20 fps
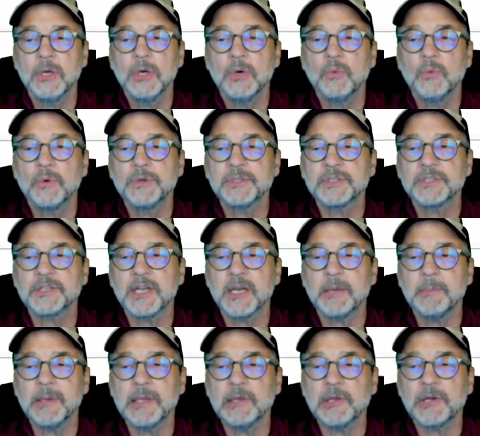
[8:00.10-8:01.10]
which is going
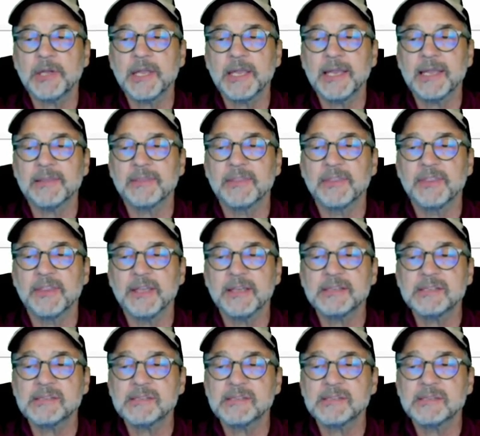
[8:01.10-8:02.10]
to be looking at
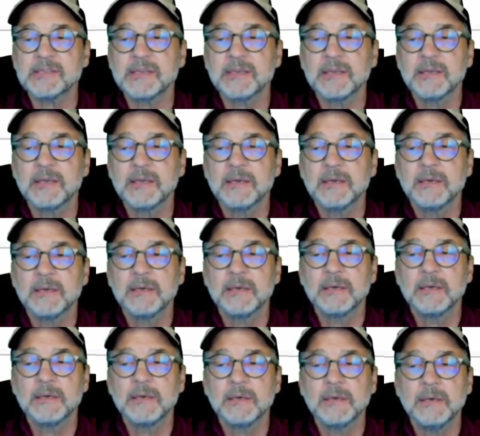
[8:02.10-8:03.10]
this
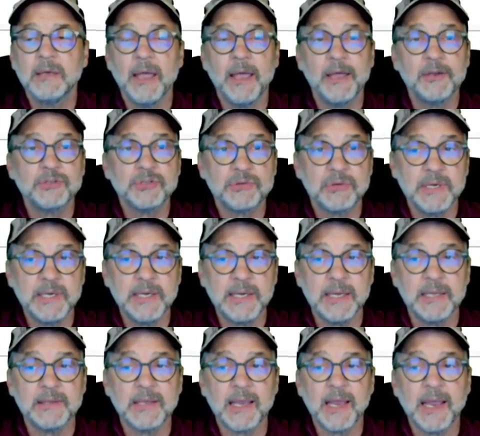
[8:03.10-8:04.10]
entry
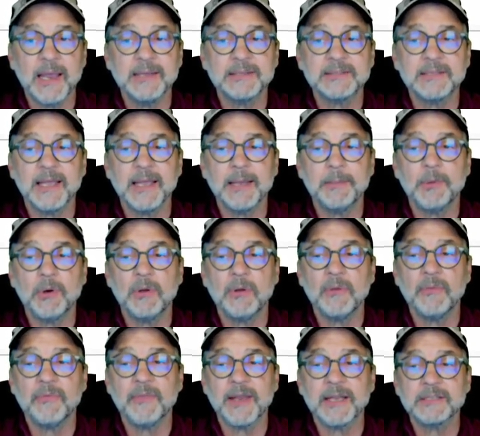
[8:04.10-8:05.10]
in the case
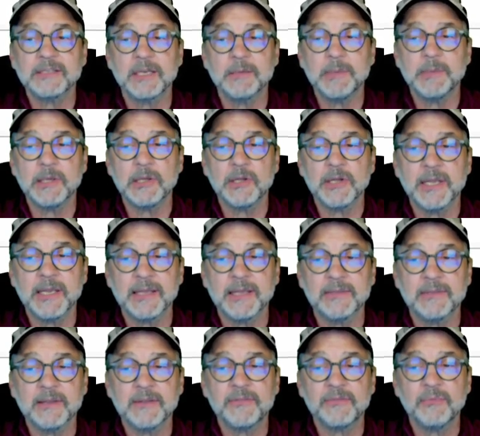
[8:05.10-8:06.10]
table, then it's going to be looking
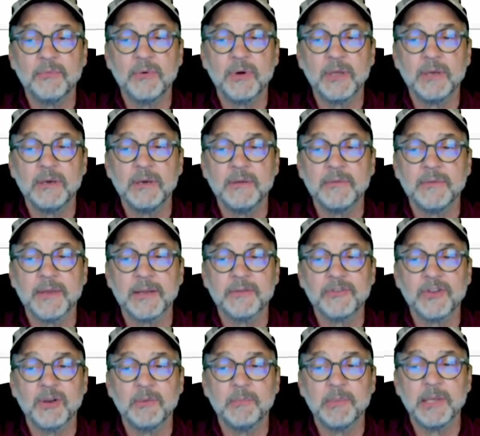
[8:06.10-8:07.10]
at this one, then
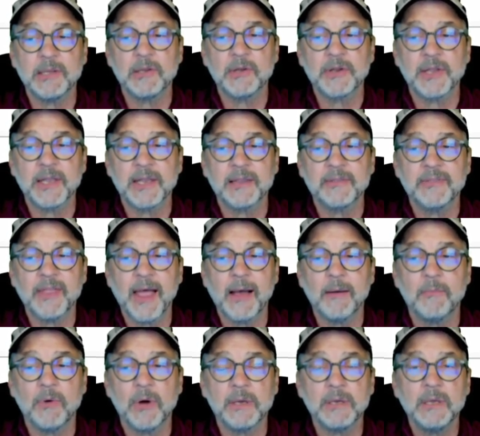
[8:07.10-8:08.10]
it's going to be looking at
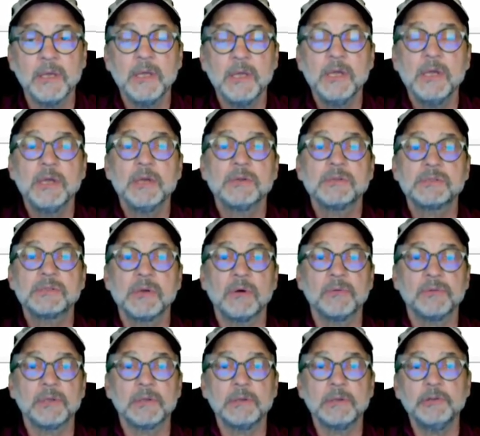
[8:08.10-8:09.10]
that one.
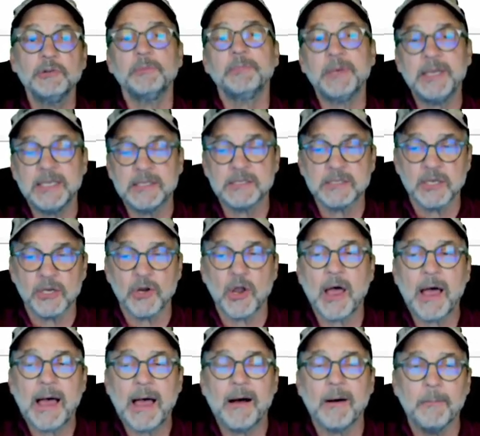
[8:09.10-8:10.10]
So the loop needs to
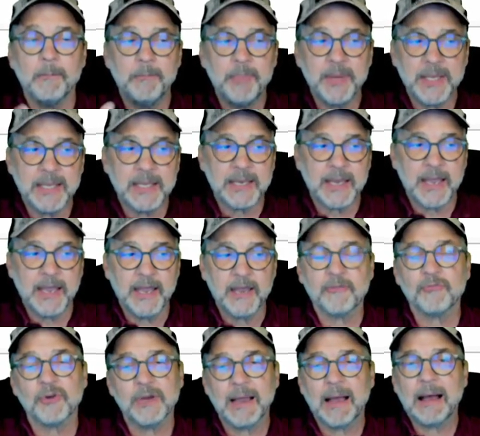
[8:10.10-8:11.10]
know how big every